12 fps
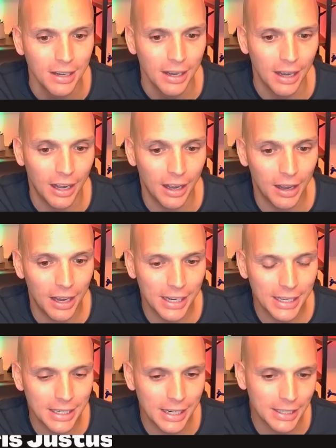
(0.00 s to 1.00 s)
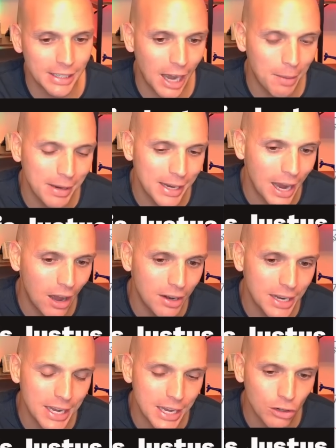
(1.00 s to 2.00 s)
Again, Catawba
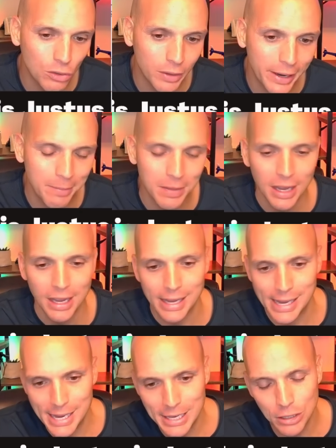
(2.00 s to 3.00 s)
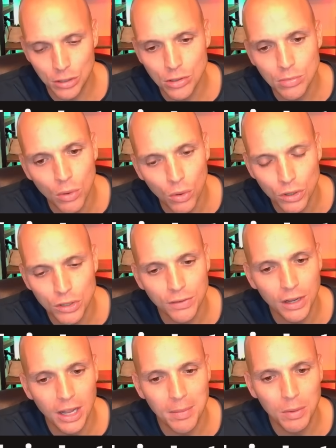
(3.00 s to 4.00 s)
County, Hickory, east through
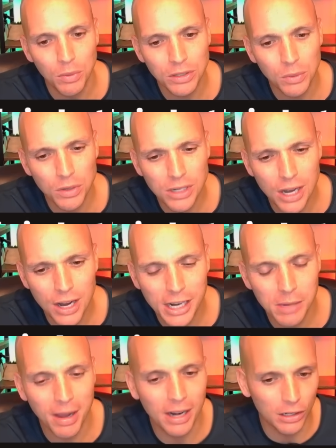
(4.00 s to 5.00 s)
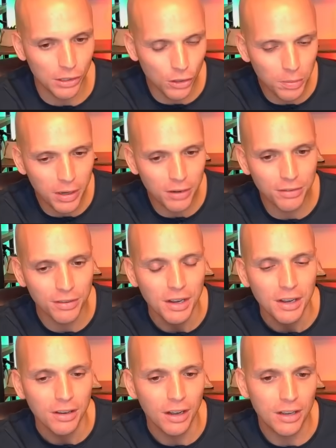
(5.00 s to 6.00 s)
Mooresville. I mean, we're talking about a little bit of
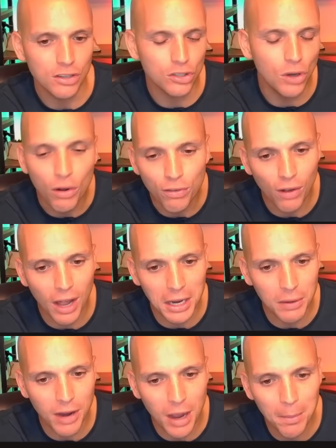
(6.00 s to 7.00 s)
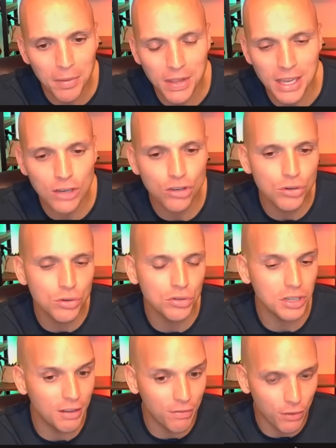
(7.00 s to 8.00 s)
snow flying around, but the issues,
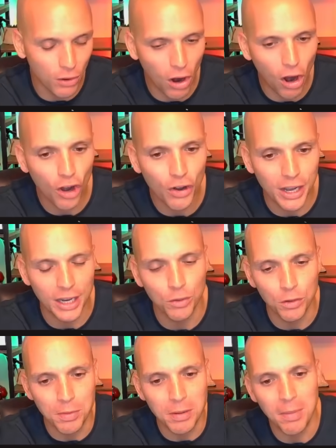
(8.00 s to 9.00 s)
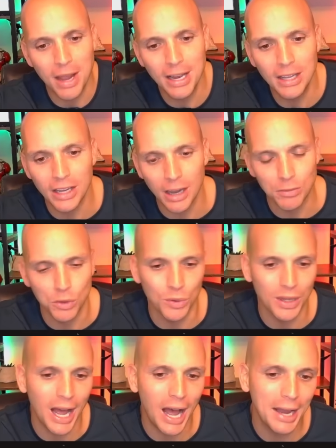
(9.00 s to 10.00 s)
if there are any, would be mainly up toward
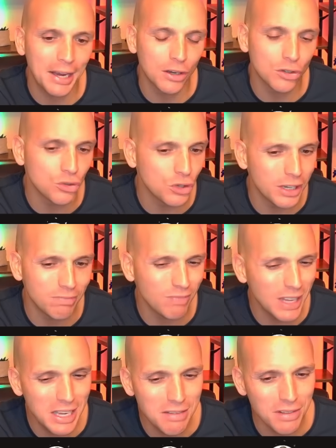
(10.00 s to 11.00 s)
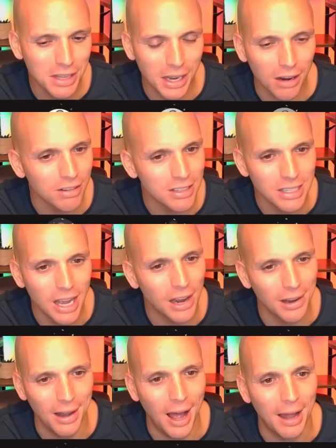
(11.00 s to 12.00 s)
the high country, and even there, it's not a
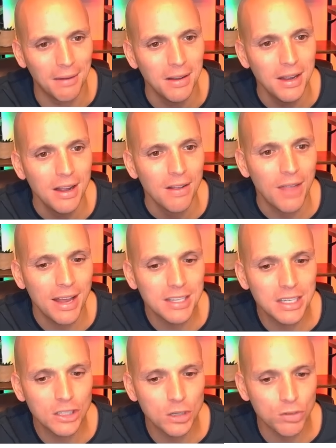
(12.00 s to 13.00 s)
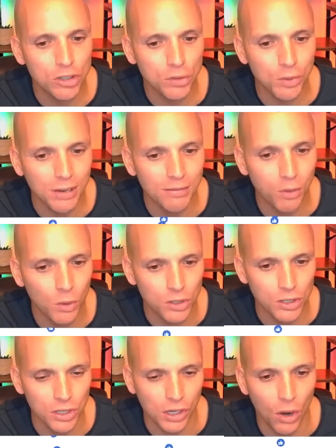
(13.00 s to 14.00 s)
lot. That system just
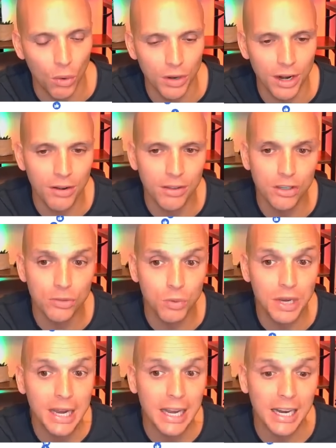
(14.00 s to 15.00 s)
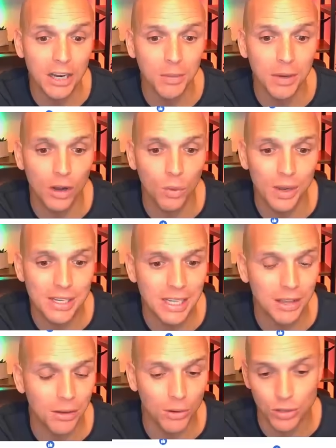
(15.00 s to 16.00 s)
reinforces the cold air this week, and here we go
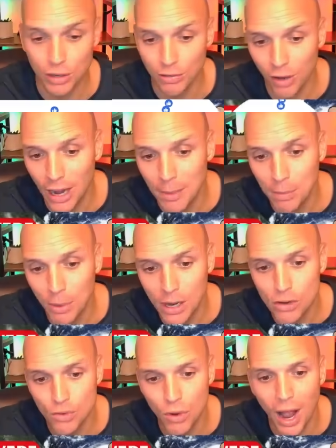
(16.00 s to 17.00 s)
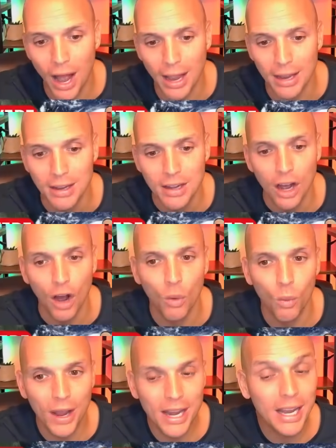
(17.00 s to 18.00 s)
Wednesday, Thursday, Friday, pretty dry,
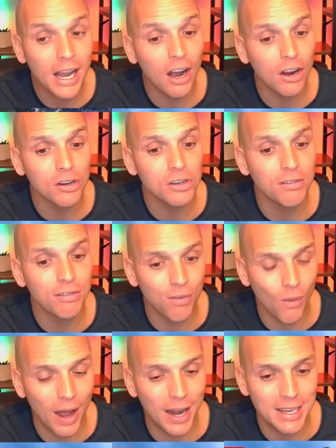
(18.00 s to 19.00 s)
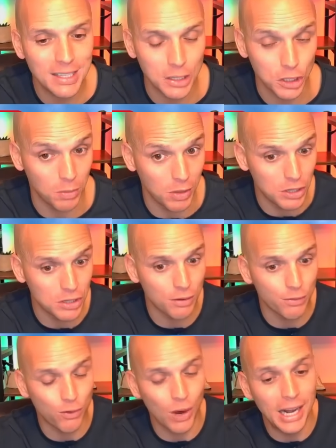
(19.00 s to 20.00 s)
awaiting our Friday system. This is a
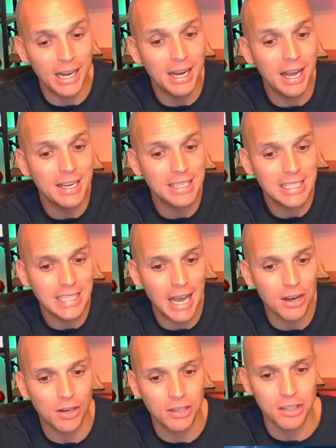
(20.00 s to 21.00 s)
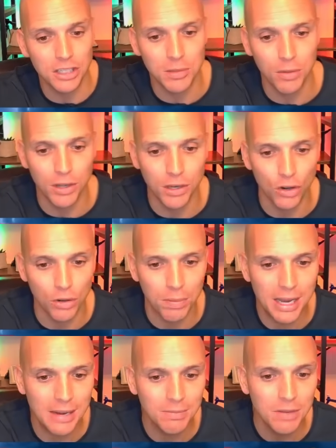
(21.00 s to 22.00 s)
Friday night, Saturday system on the
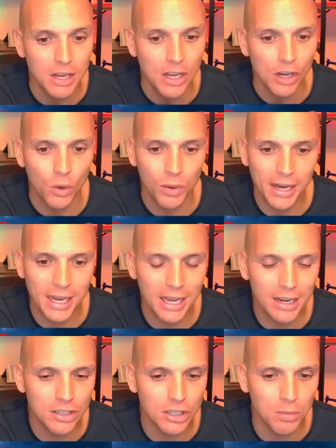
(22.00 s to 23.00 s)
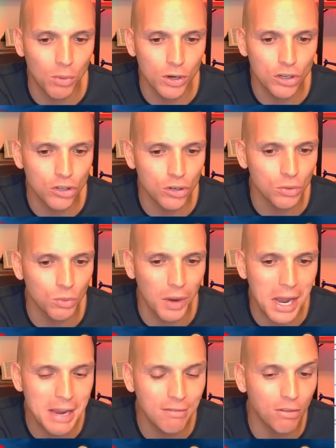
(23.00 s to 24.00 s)
European. Quick hit of some moisture,
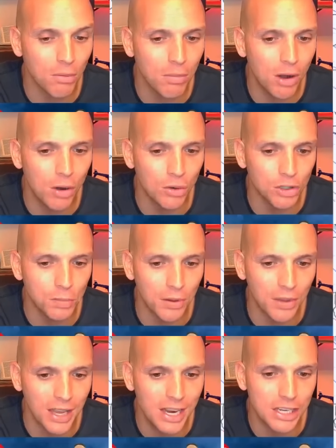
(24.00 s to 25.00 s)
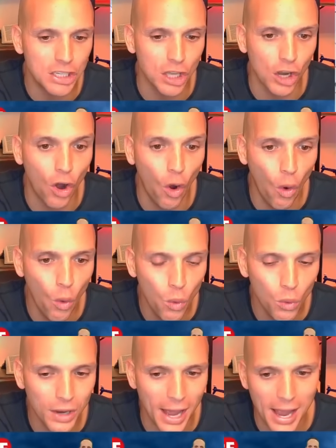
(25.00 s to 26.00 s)
rain for most, but then it's the
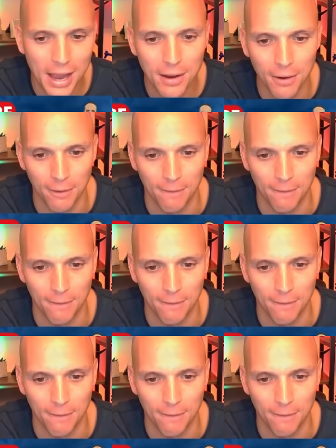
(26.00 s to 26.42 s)
cold air